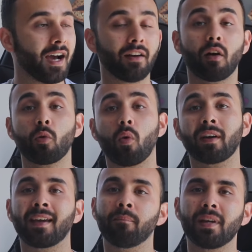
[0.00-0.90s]
Another
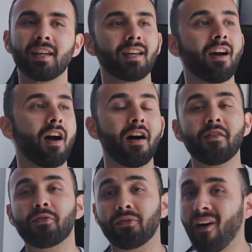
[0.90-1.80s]
one can be
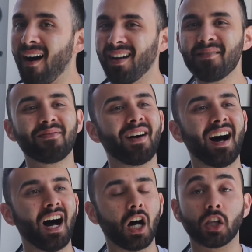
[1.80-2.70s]
five
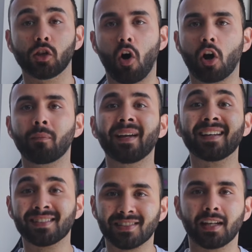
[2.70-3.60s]

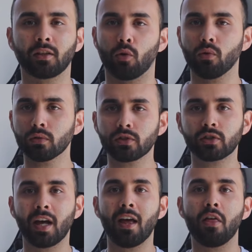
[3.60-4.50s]
alarming
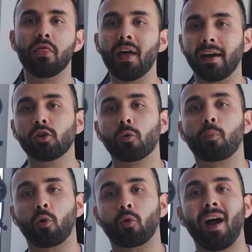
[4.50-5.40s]
signals that your
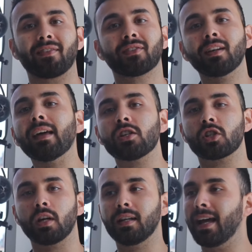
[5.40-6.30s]

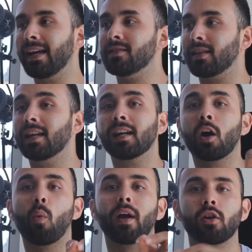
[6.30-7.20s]
procrastination is eating
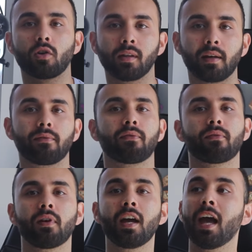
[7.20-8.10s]
away your life.
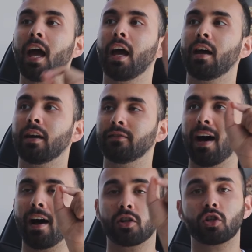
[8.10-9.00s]

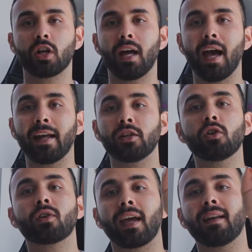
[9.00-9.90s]
Dash, and
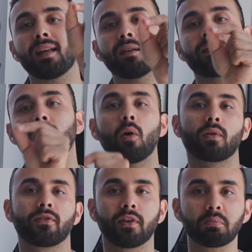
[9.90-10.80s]
you can't even
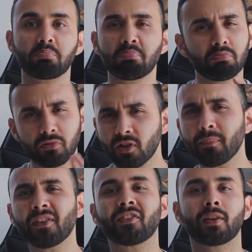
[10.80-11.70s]
notice it.
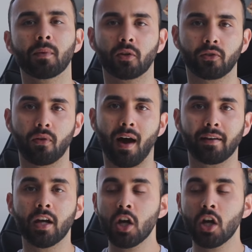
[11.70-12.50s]
Something similar to that.